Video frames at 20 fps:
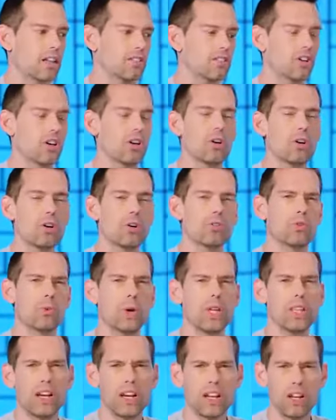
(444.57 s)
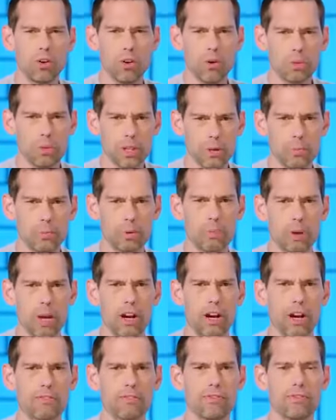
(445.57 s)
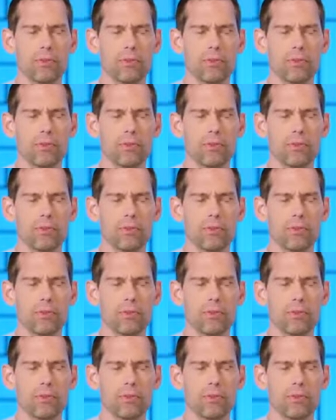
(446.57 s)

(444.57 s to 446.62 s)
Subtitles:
So the way that I normally prepare